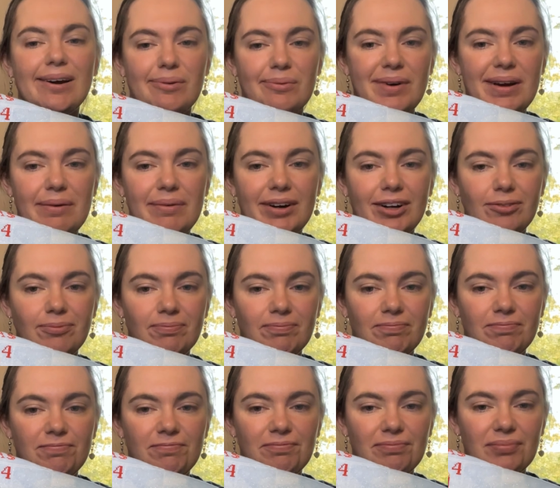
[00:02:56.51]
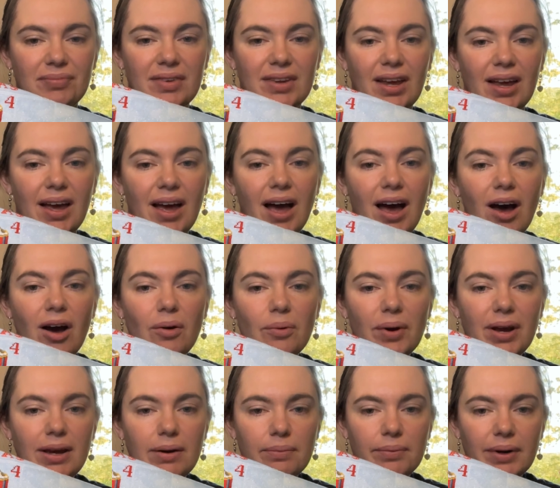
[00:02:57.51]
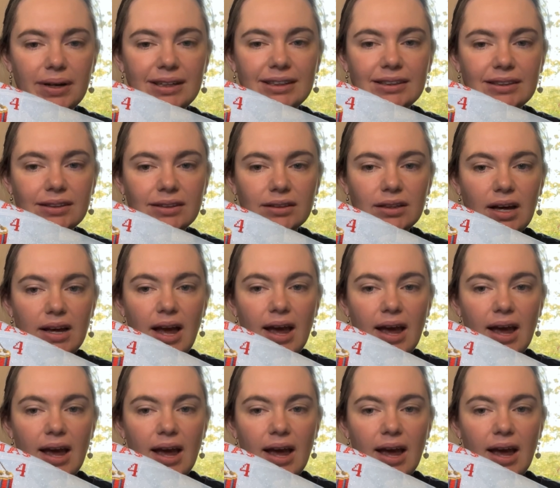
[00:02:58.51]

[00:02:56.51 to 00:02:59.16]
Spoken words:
we will. We will.